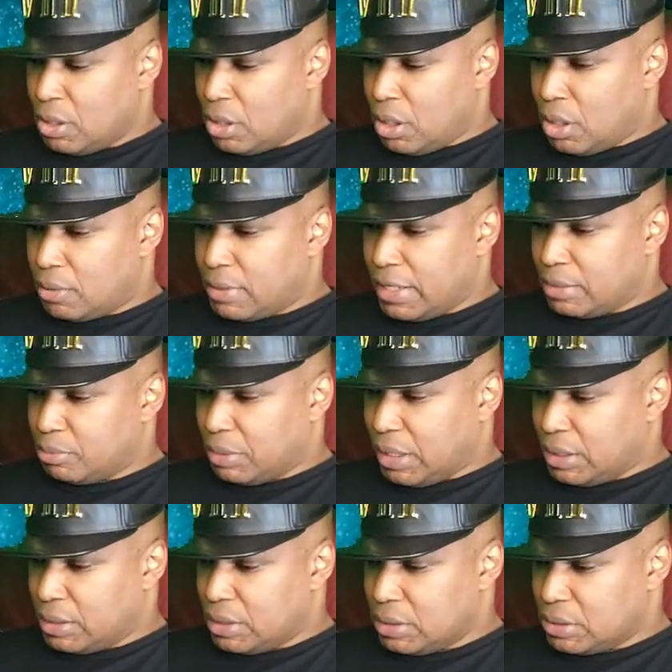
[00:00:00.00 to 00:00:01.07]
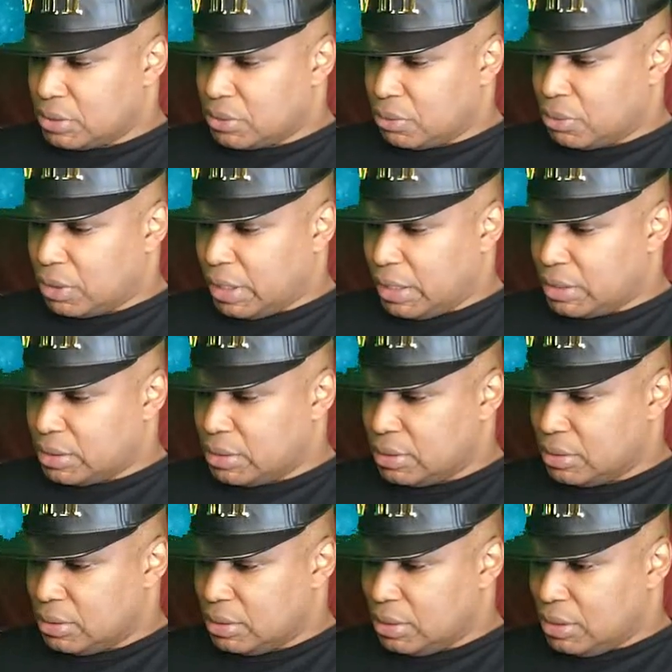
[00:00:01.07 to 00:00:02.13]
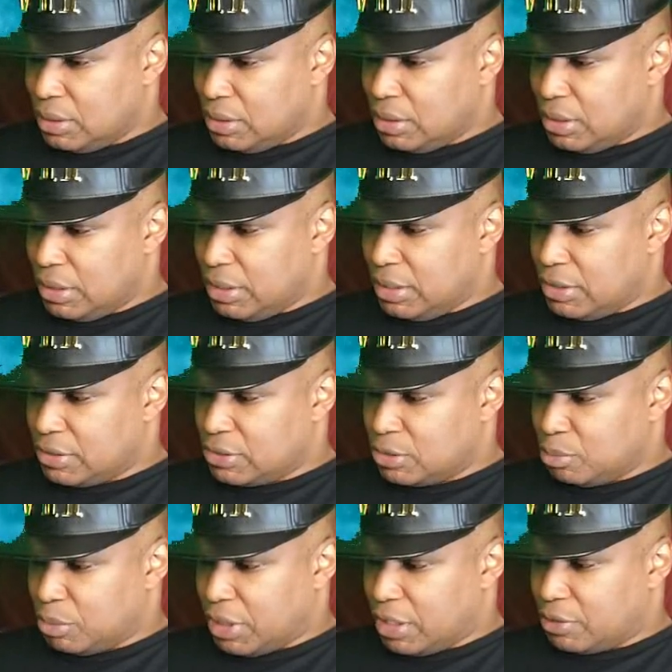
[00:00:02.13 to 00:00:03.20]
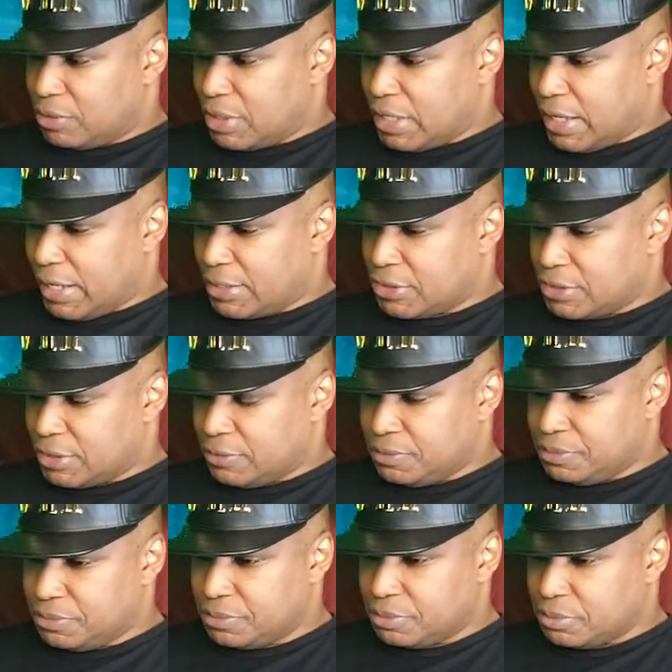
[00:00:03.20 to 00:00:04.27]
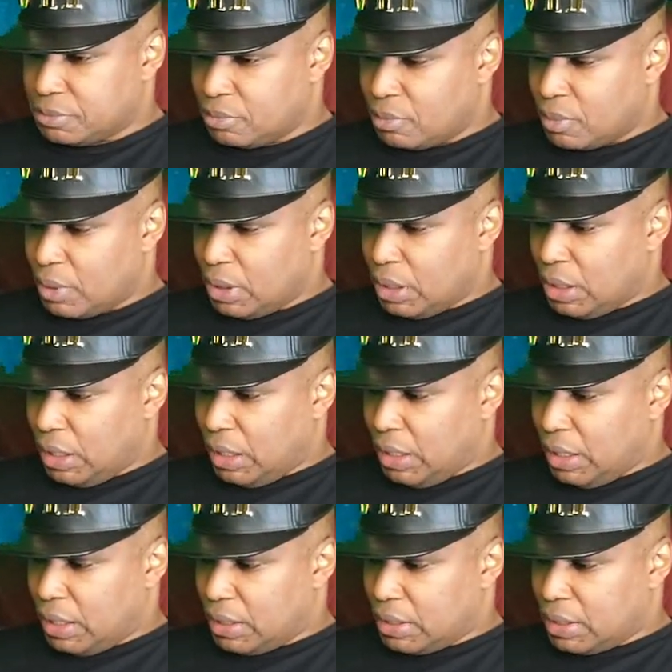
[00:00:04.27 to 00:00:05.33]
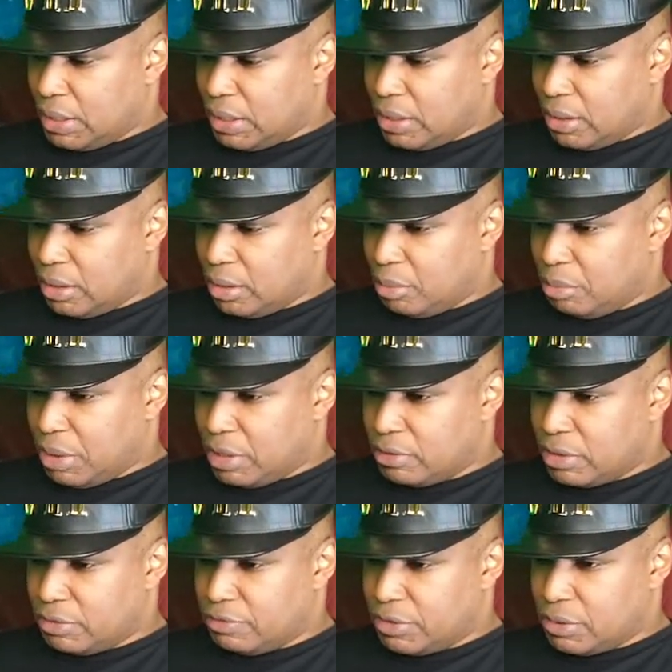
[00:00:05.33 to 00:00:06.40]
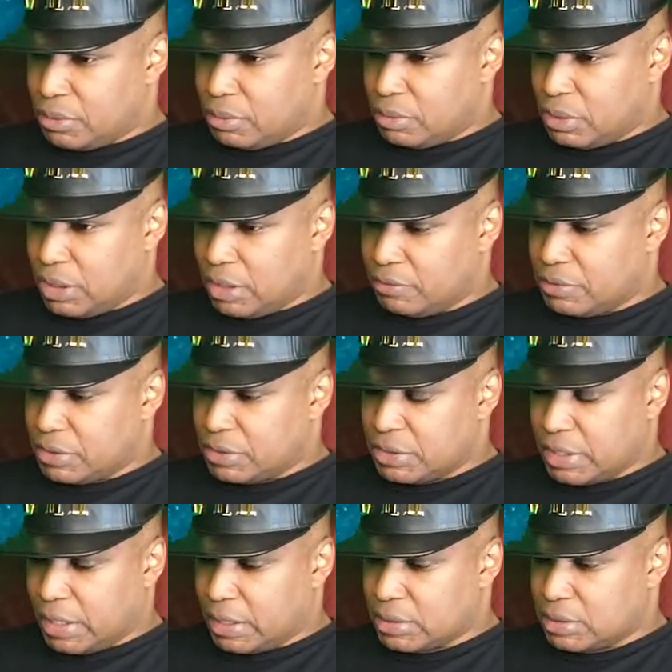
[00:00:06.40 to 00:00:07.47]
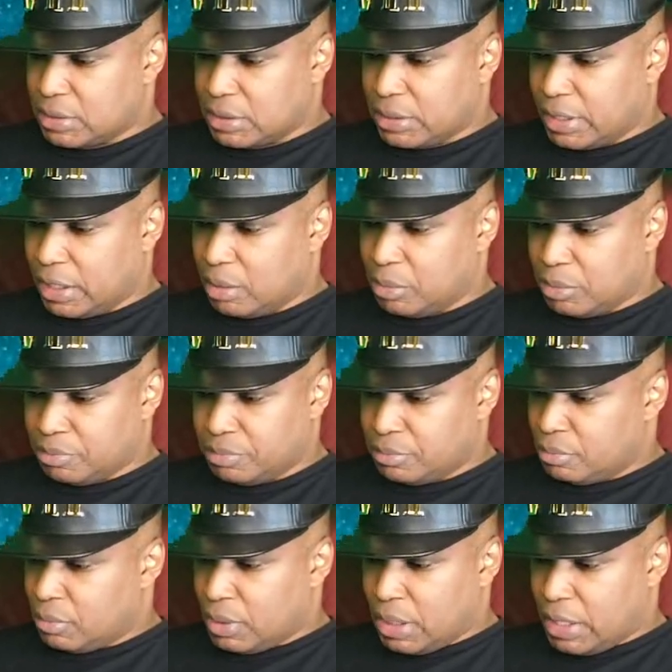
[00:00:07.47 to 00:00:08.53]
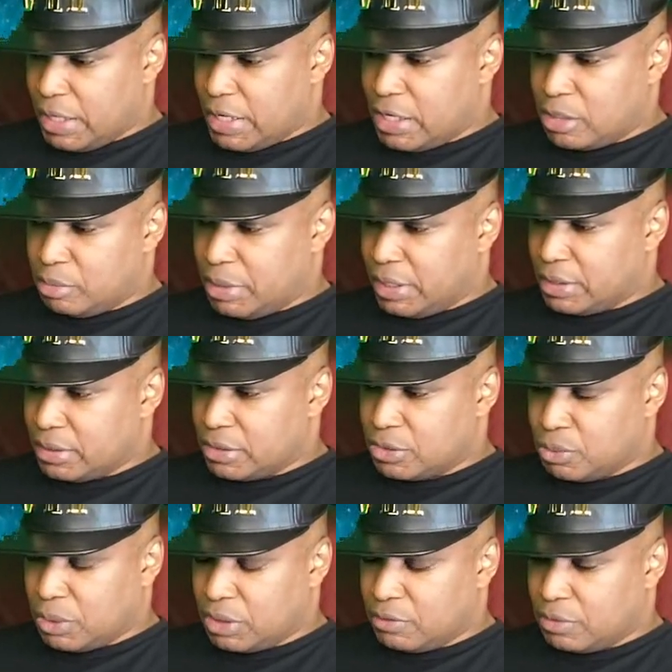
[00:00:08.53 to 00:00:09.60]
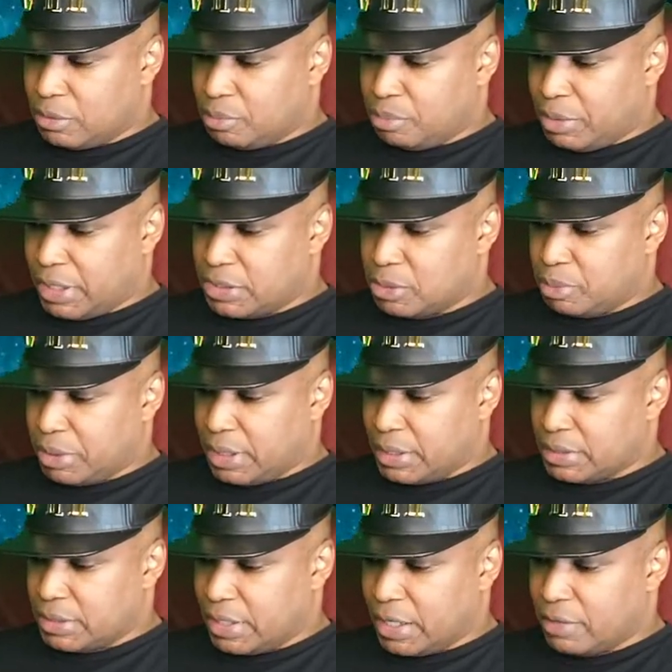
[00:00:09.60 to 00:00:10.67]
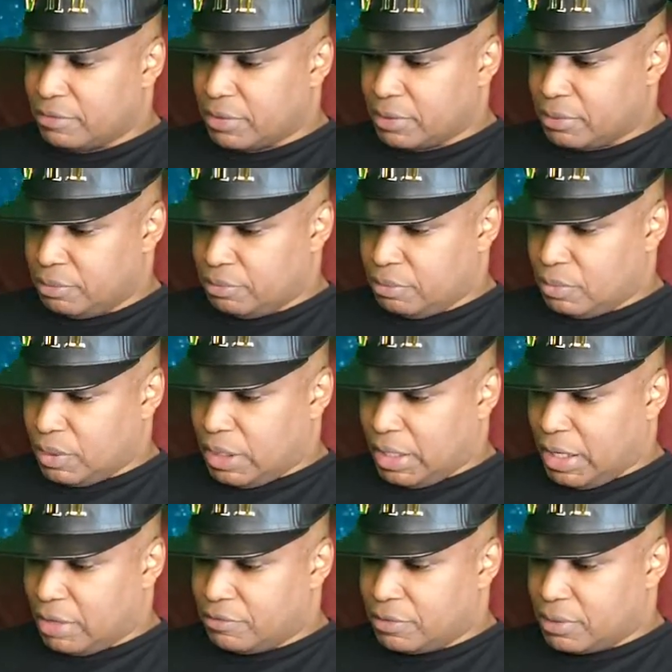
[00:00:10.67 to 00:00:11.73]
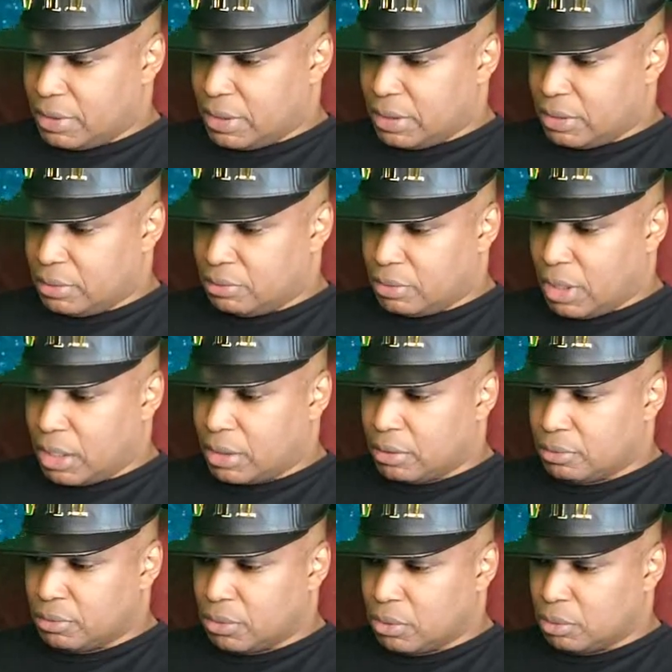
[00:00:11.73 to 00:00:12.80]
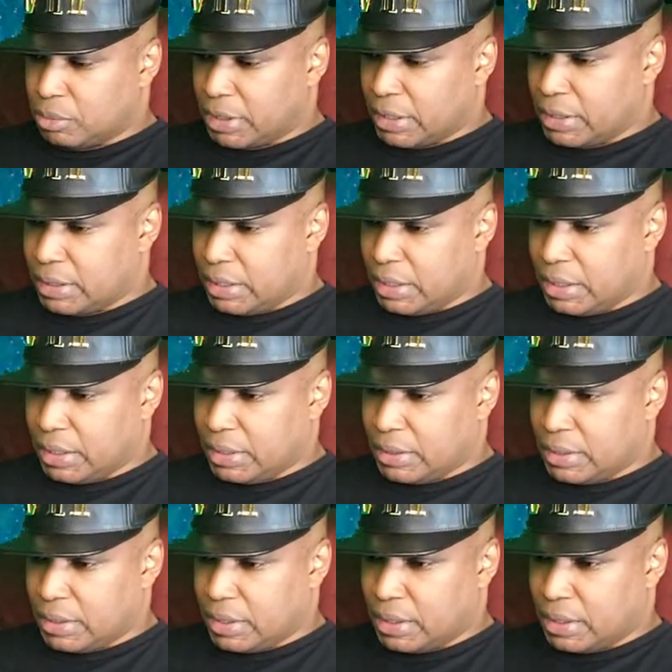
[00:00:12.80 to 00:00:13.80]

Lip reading: all right, man, so that is my reaction and my review of this excellent album. Iron Maiden is one of the best bands ever in rock and roll, man. And